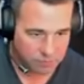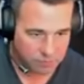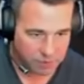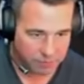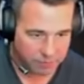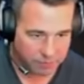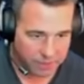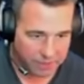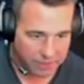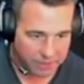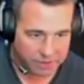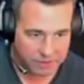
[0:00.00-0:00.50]

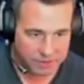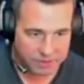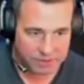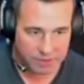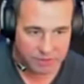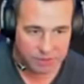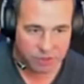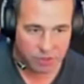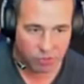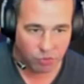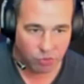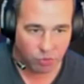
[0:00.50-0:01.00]
Man, this
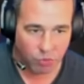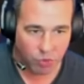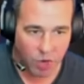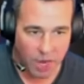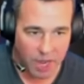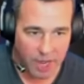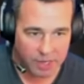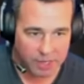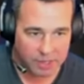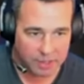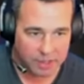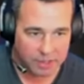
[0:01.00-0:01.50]
thing's a
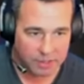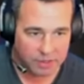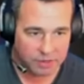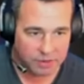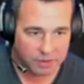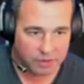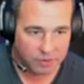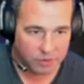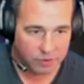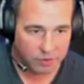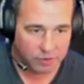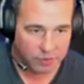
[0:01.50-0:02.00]
rocket.
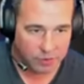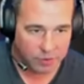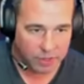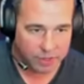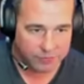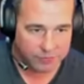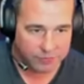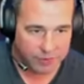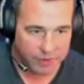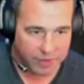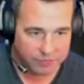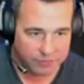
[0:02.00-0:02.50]
We're
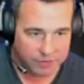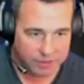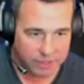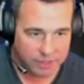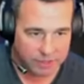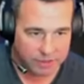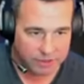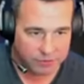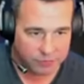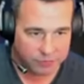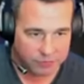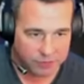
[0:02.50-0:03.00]
at
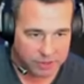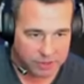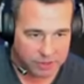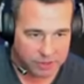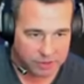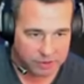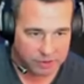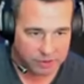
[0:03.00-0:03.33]
5,000 feet.